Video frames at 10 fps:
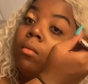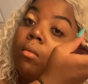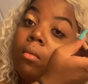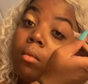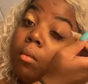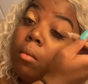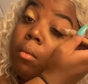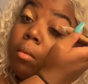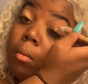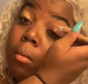
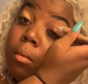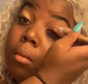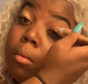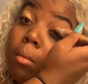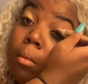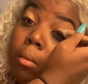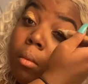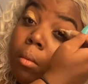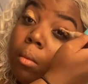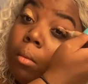
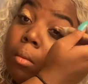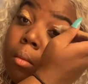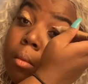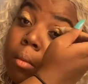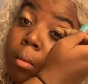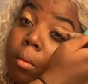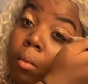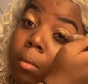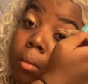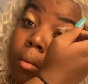
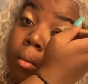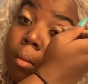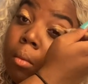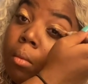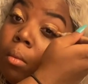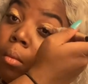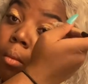(silence)